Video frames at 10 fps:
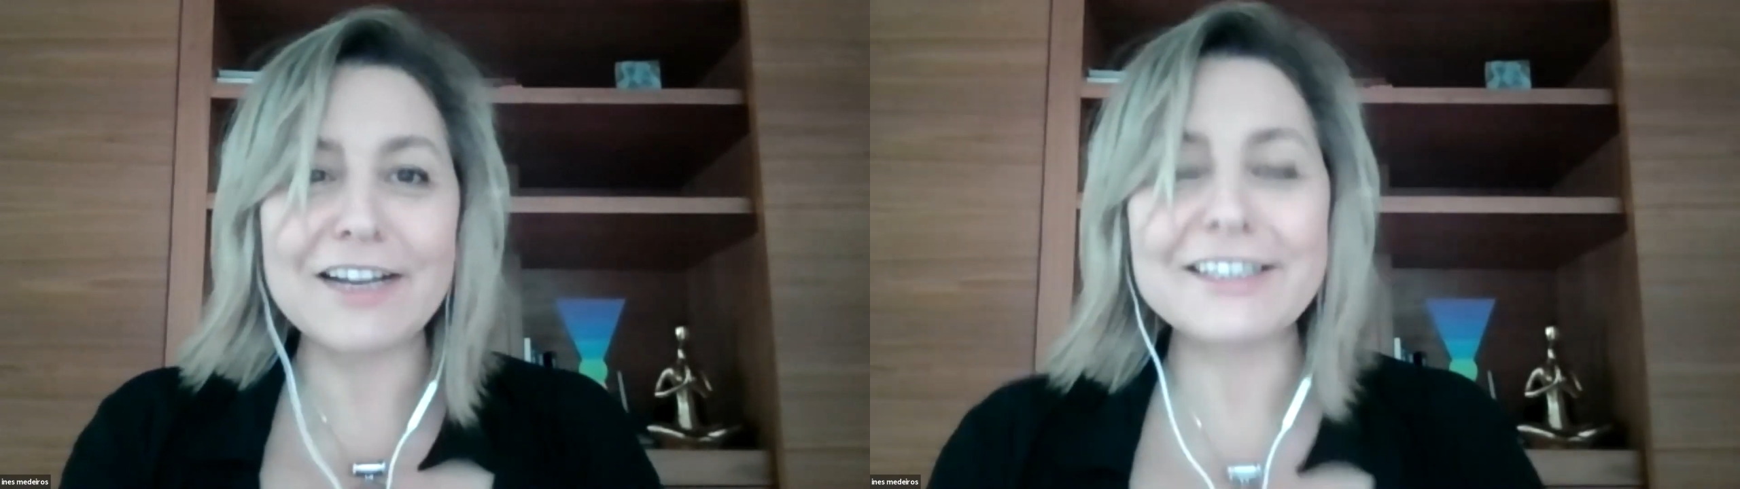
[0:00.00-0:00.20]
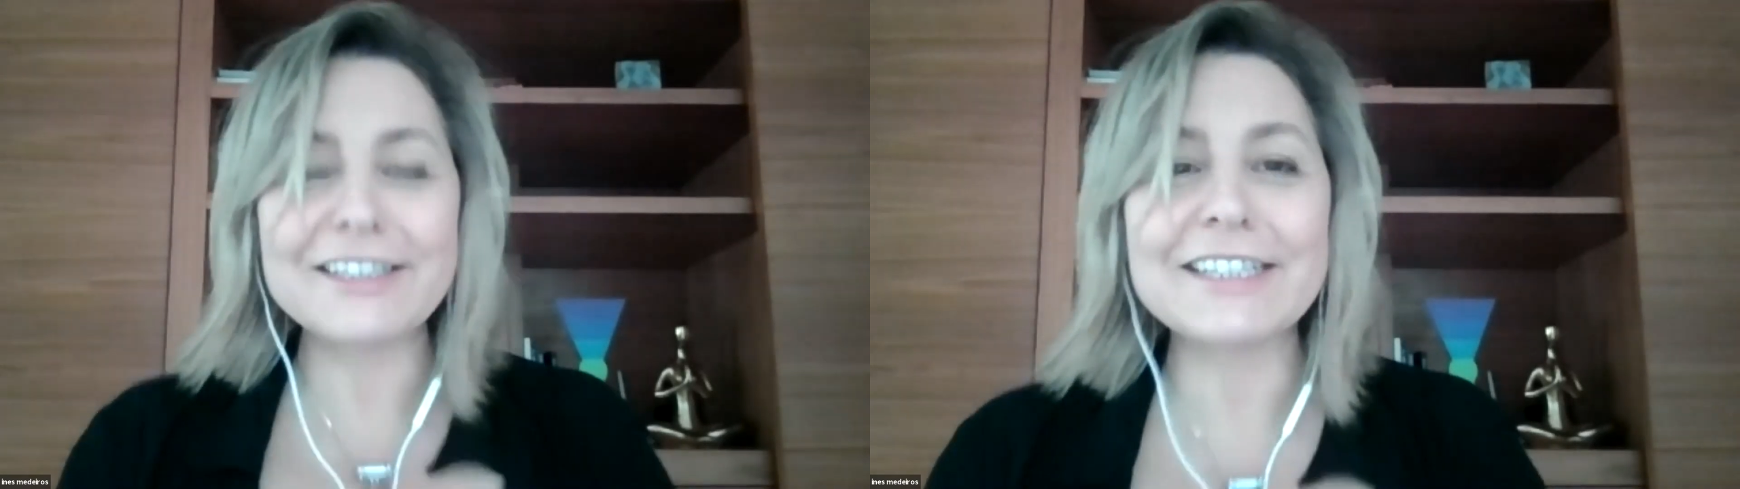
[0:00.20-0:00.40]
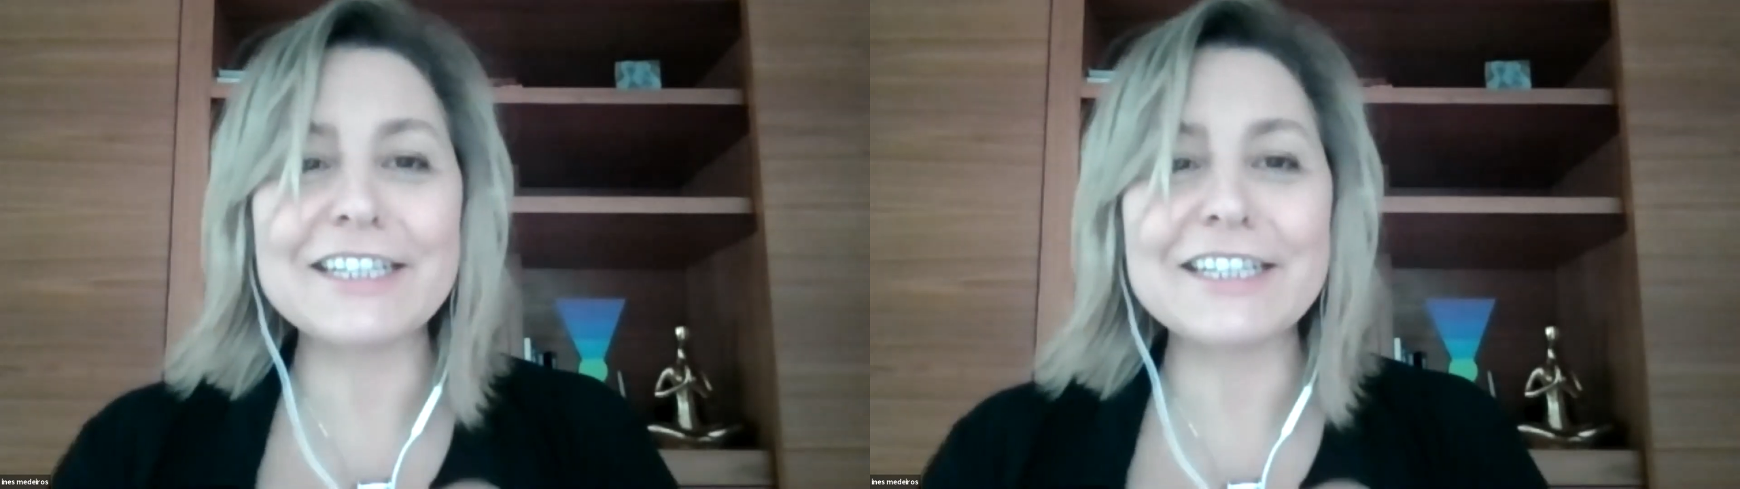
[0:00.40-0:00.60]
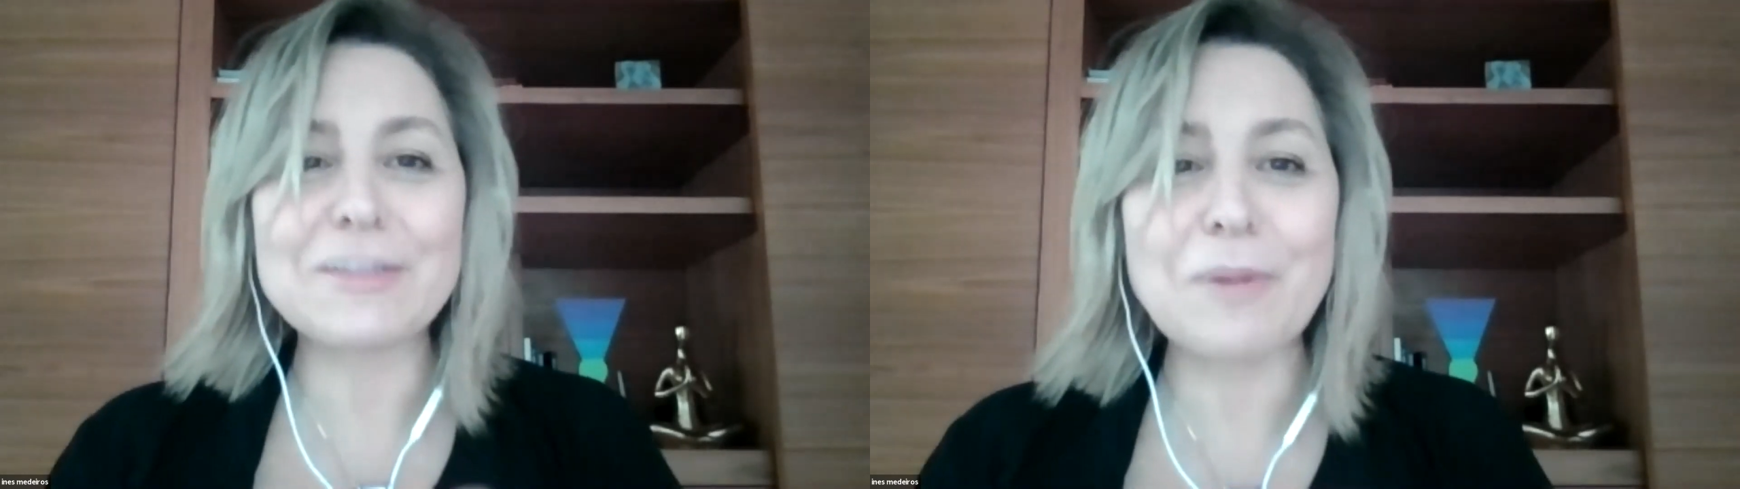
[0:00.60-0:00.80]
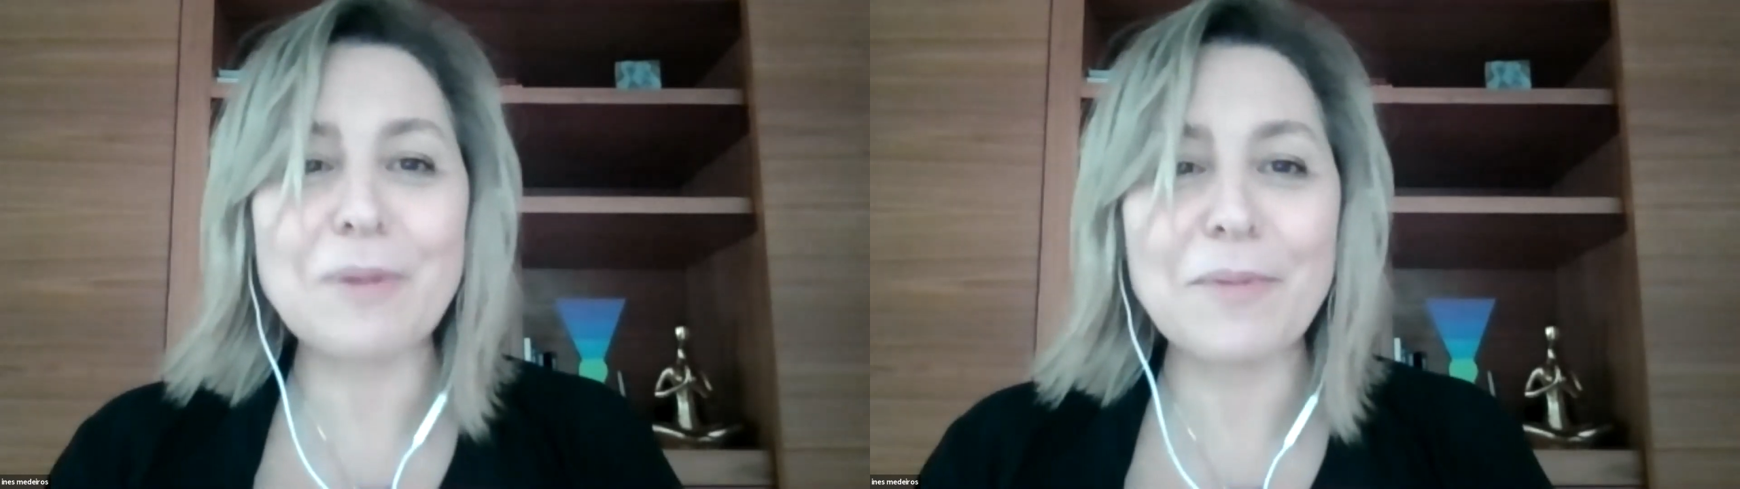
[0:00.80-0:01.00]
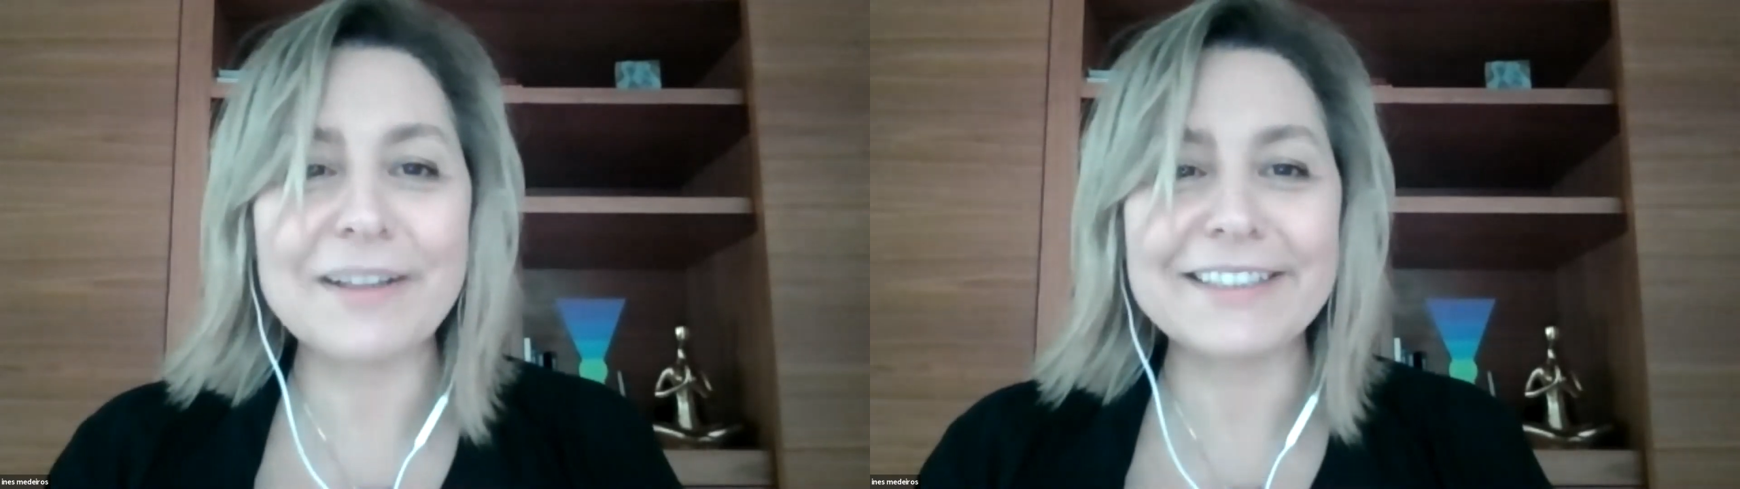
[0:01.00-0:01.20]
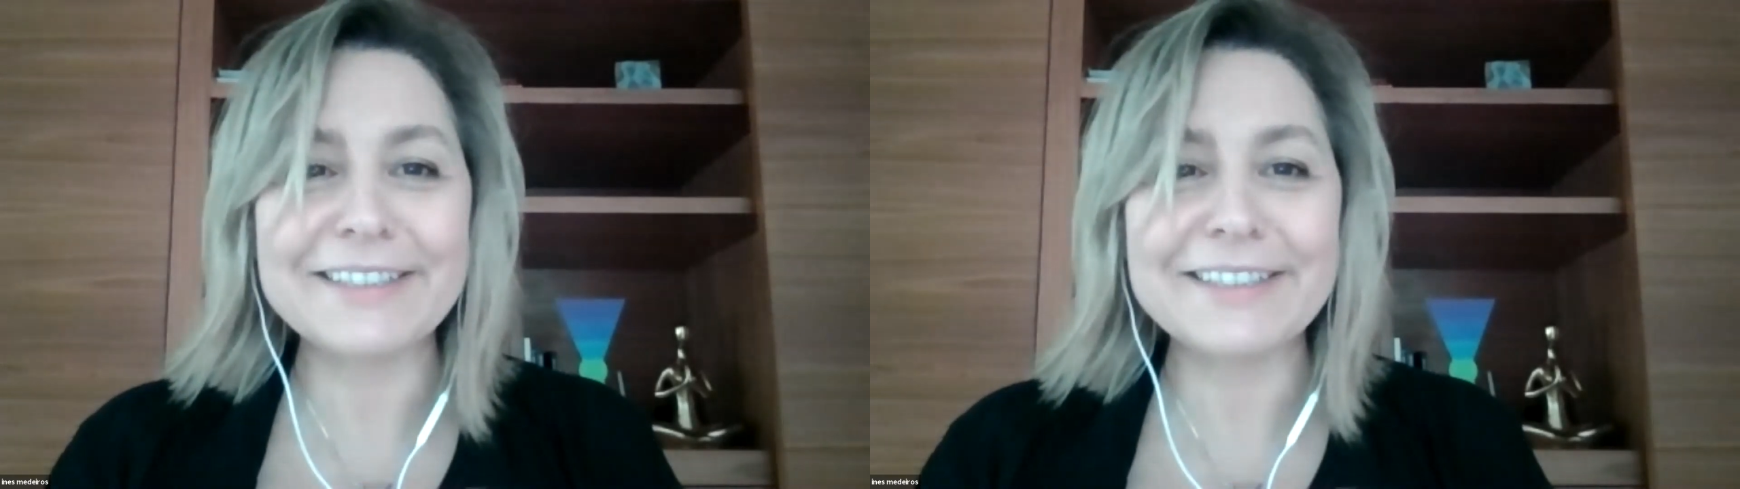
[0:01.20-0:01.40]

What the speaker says: this moment.